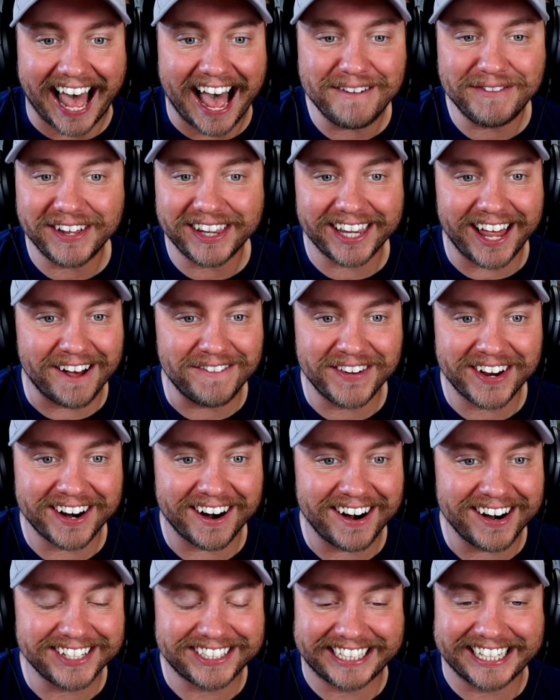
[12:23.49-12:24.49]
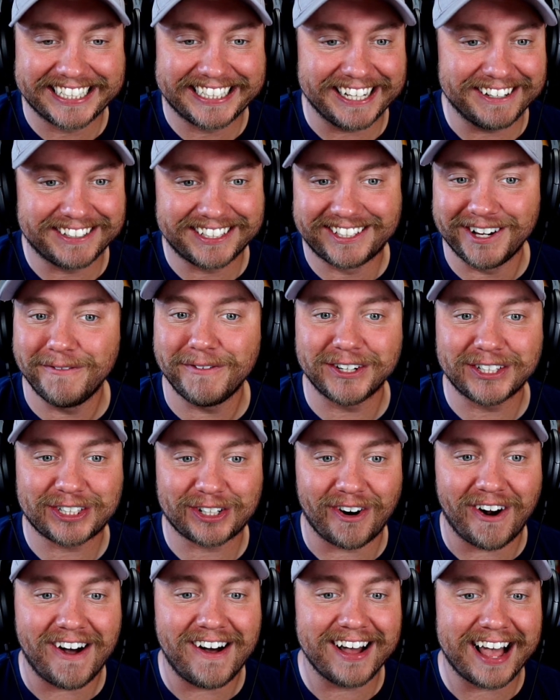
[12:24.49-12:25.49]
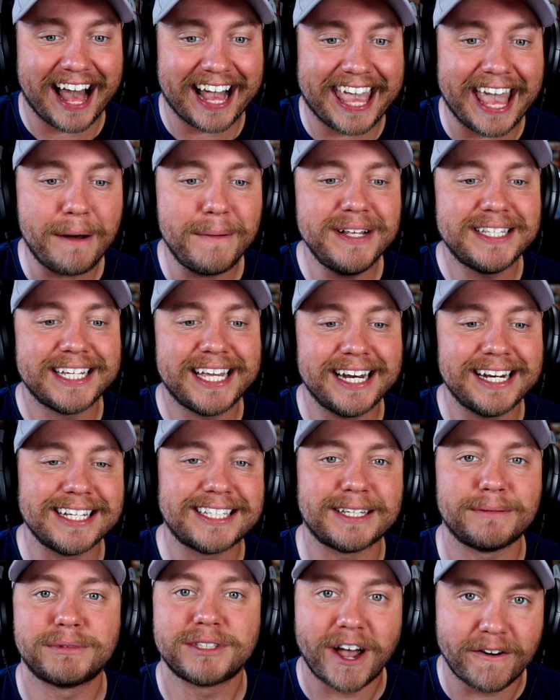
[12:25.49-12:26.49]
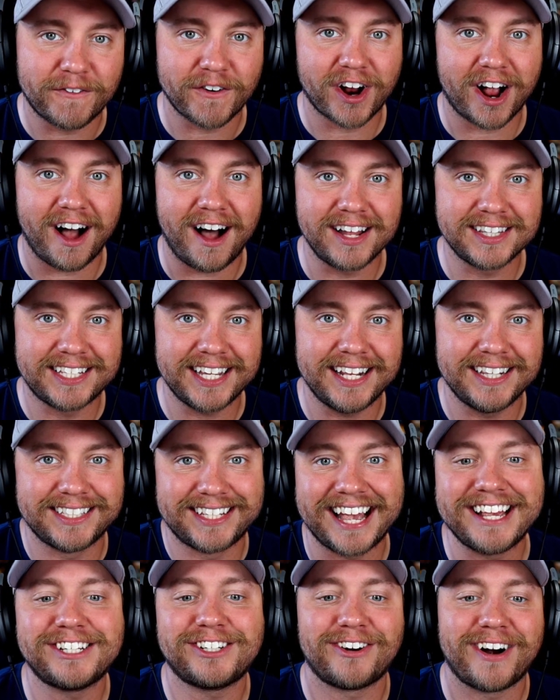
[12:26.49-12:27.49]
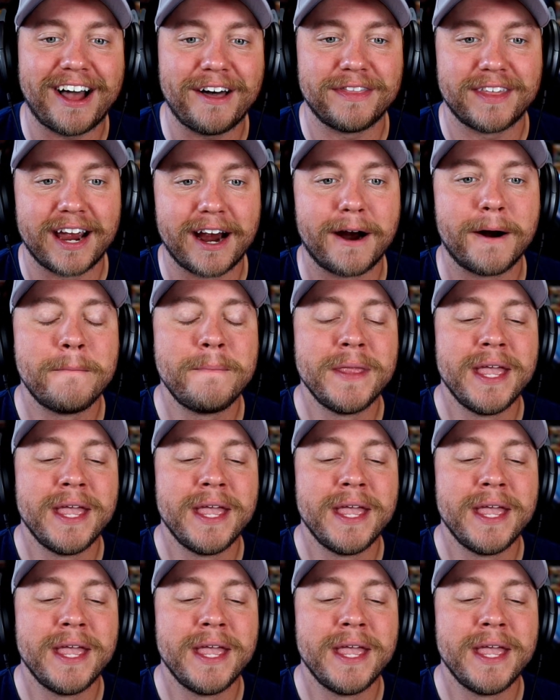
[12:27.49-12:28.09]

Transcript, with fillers: i've been loving her she seems super strong i can't wait to get into some tougher content and test her out there